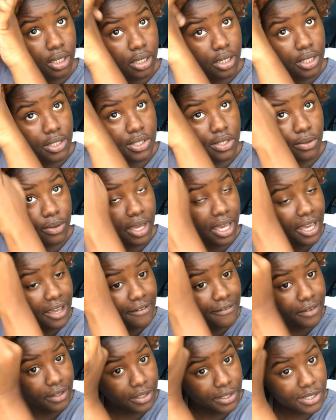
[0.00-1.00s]
And it's okay
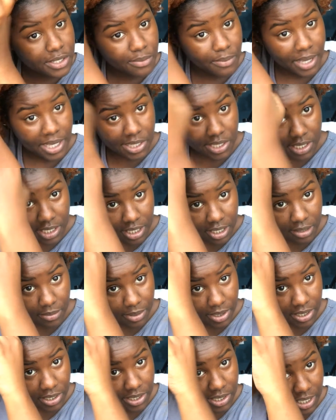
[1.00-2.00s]
if it looks messy,
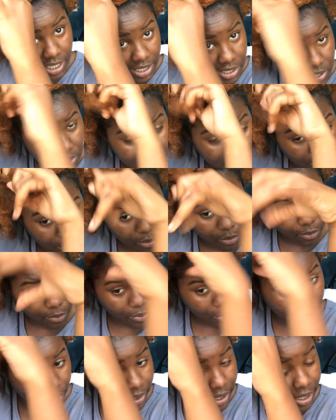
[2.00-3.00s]
because that's the whole
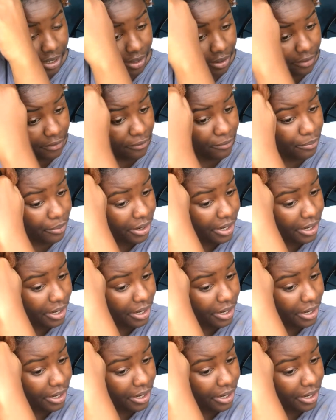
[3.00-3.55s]
point of